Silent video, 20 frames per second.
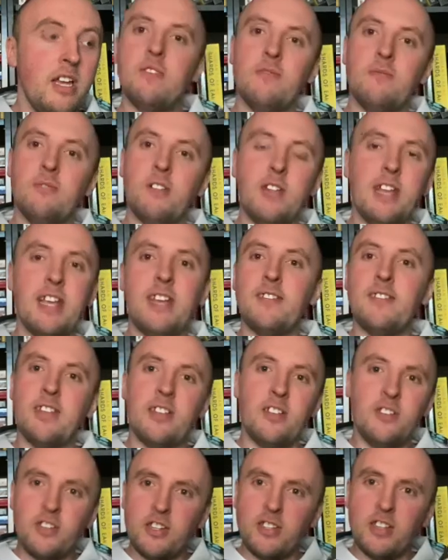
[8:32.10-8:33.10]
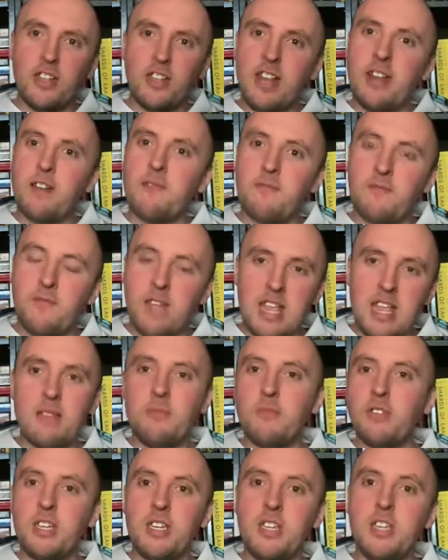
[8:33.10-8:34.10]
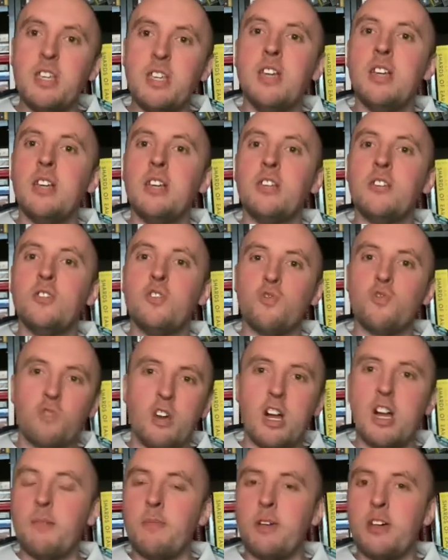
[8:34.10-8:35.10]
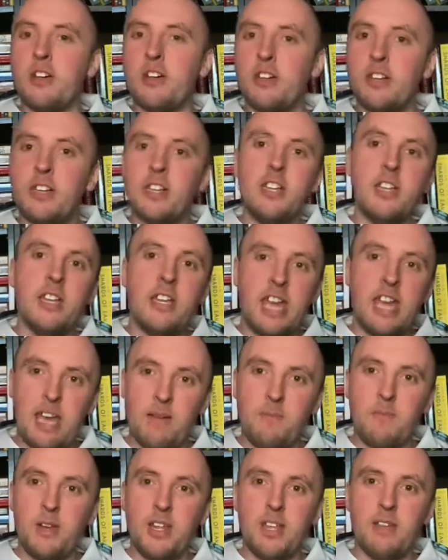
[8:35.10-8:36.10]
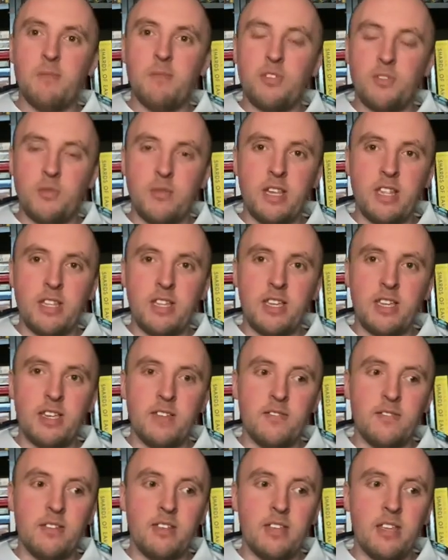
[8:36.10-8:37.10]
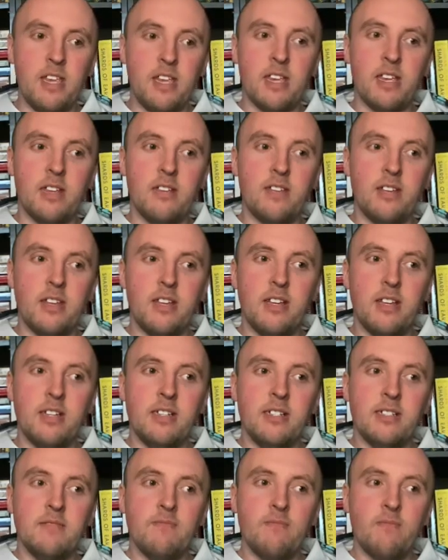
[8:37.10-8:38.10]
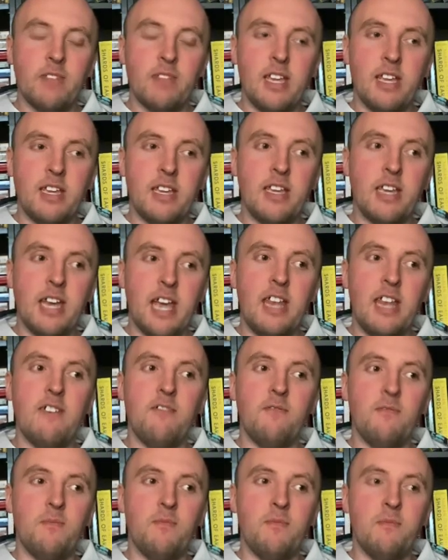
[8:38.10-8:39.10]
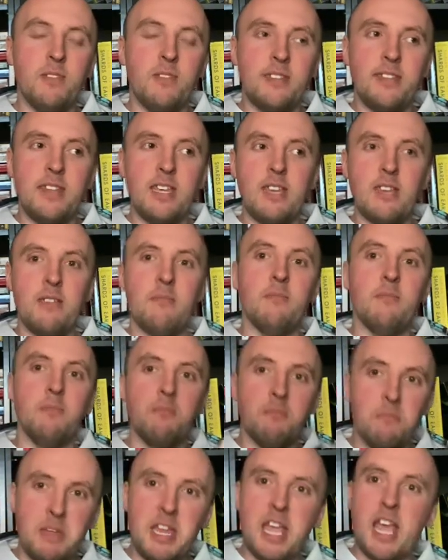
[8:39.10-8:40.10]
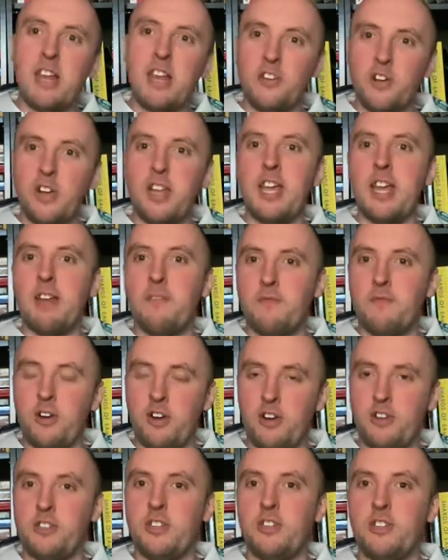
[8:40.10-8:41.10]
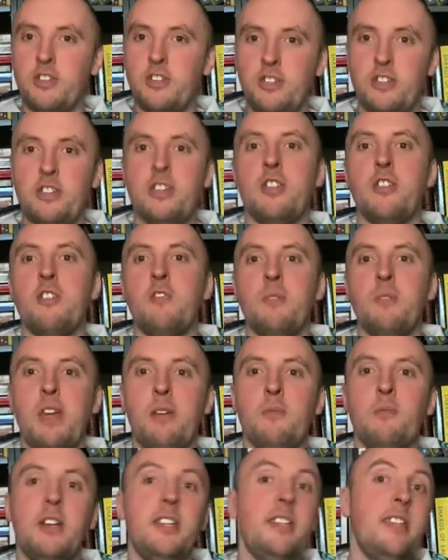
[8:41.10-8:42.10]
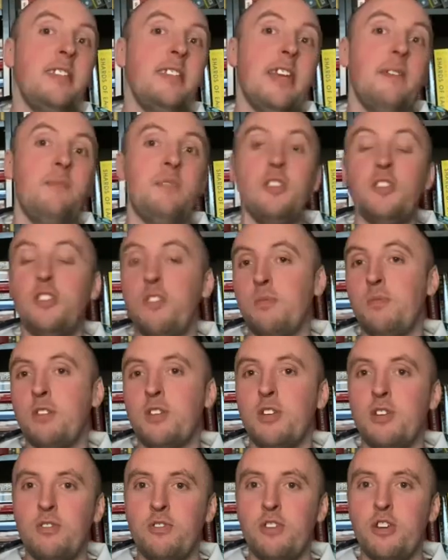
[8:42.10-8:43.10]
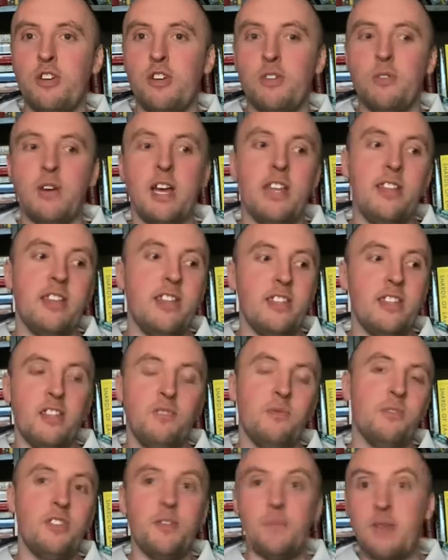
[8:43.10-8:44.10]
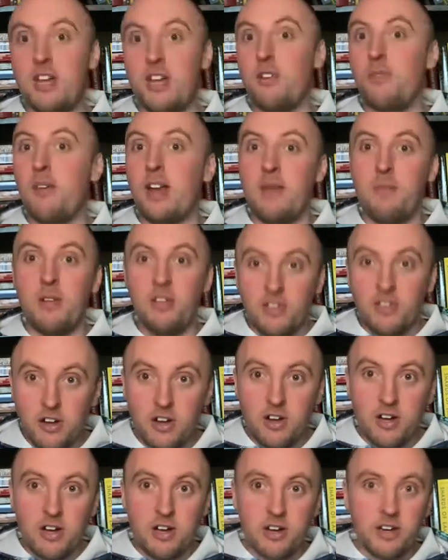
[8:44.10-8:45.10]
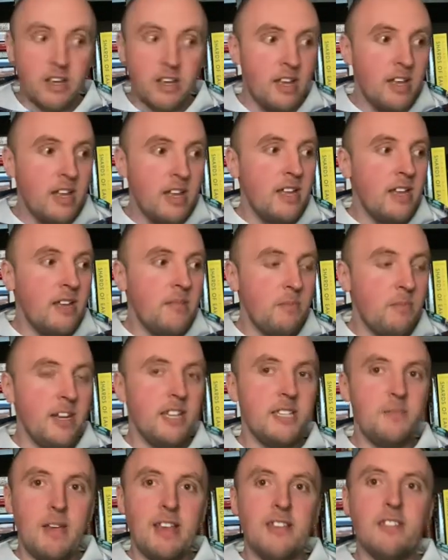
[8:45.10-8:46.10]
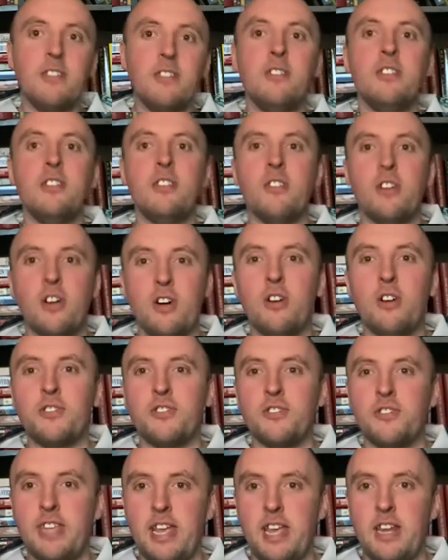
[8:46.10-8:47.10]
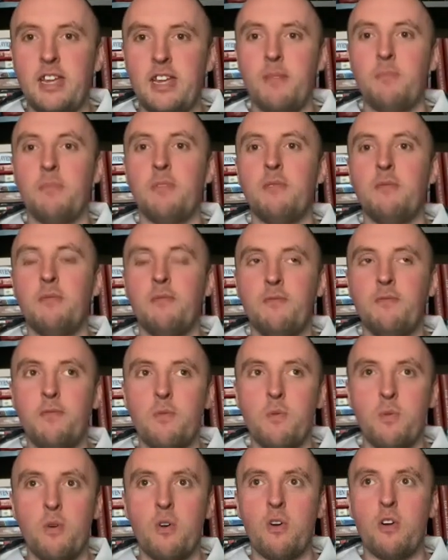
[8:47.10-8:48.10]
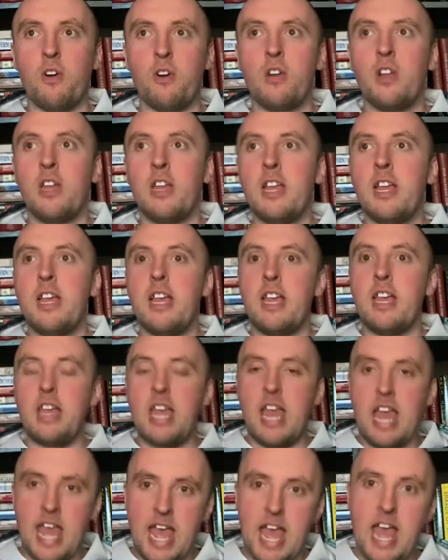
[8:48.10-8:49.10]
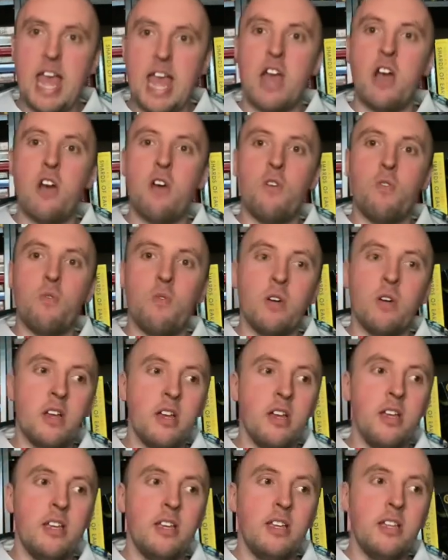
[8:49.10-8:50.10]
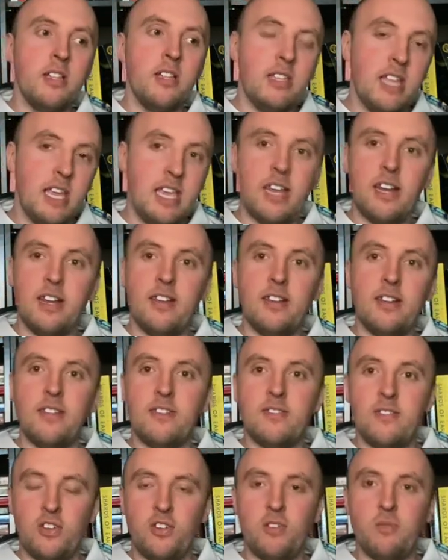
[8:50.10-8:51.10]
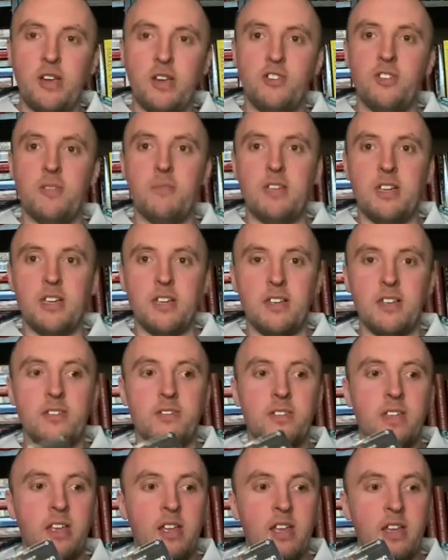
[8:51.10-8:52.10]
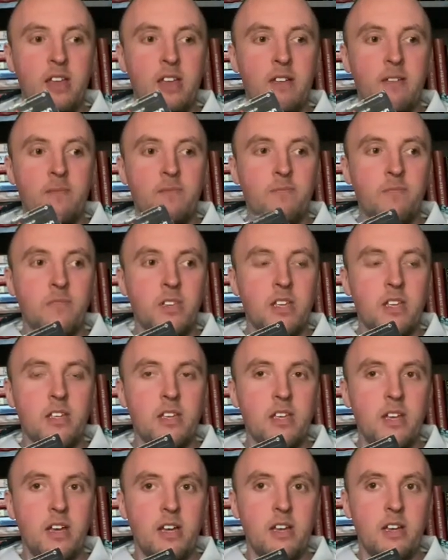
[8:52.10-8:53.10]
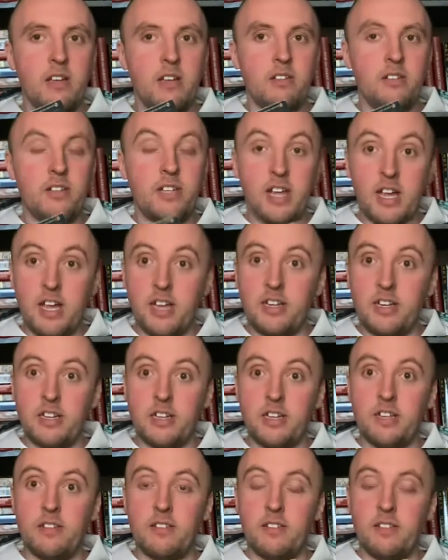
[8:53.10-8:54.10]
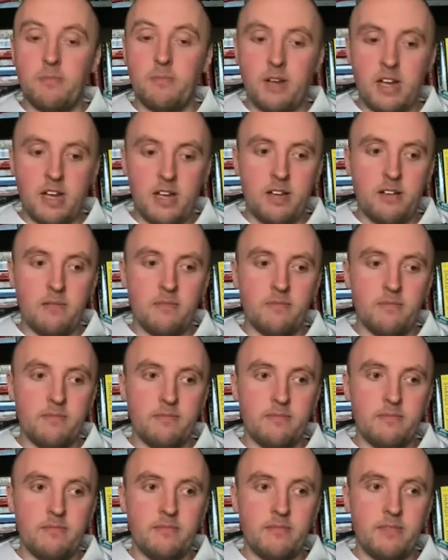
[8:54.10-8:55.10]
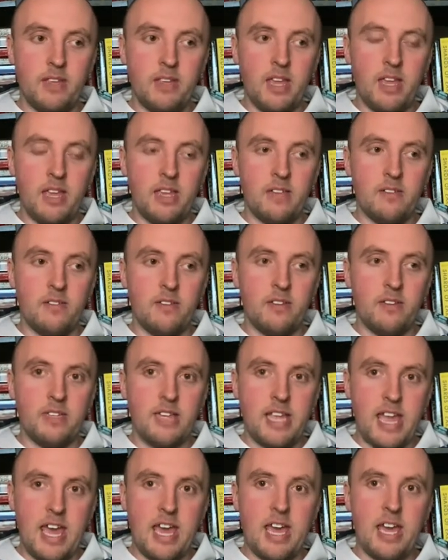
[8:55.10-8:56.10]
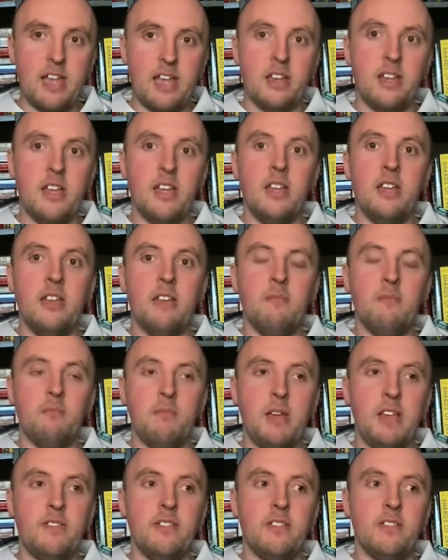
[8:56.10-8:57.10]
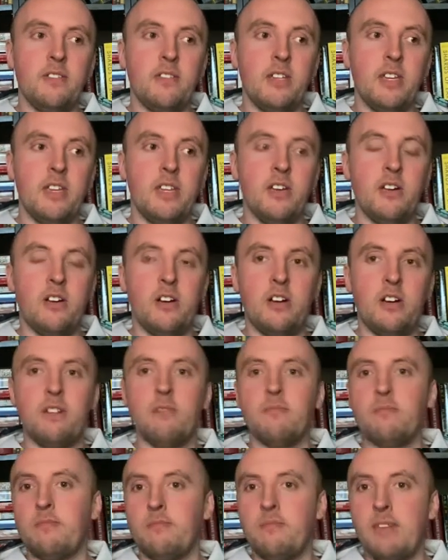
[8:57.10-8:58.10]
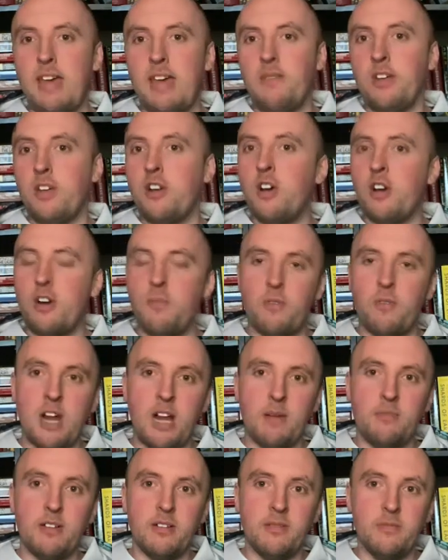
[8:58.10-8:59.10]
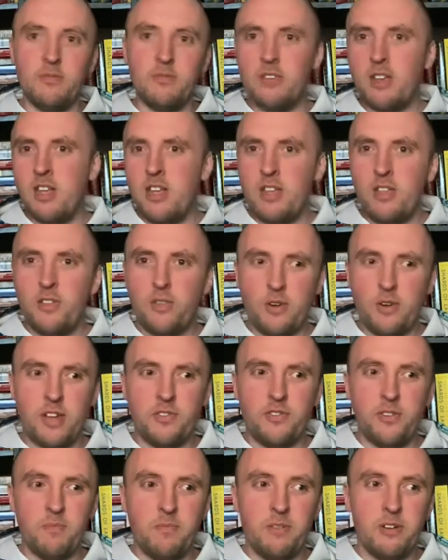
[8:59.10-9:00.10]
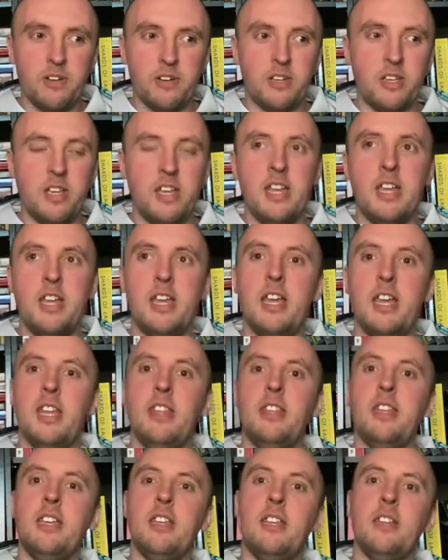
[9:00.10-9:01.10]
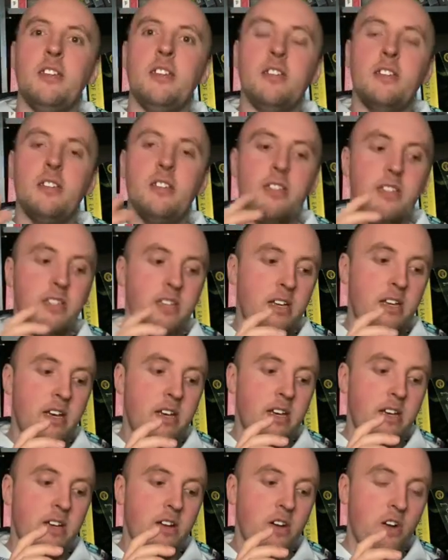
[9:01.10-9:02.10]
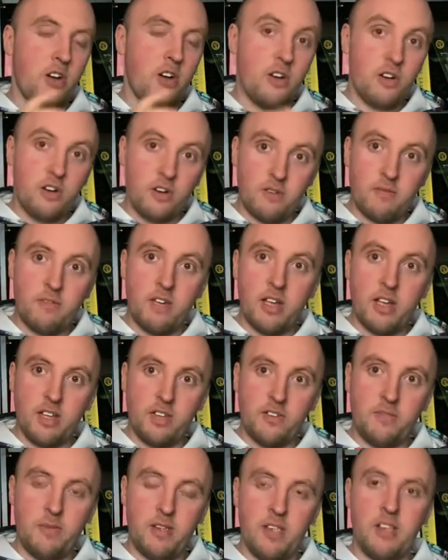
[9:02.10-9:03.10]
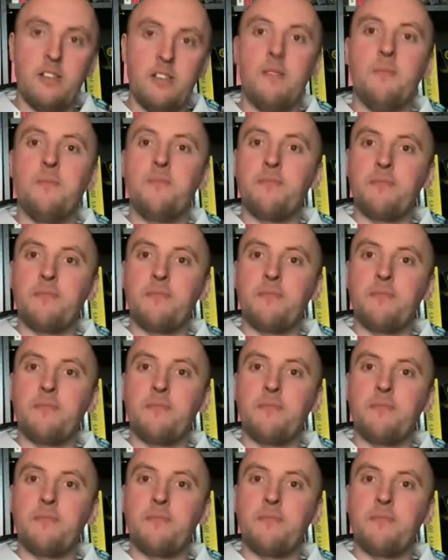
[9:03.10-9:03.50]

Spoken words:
So, like I said, there's just a lot of family drama happening between these, and it can kind of seem meandering at first because you're just like, okay, what does this have to do with Cujo? I thought this was about a rabid dog. But it's basically just all set up for how they get into the situation, because Donna, the mom, and Tad basically are having car problems throughout the book. And then her husband,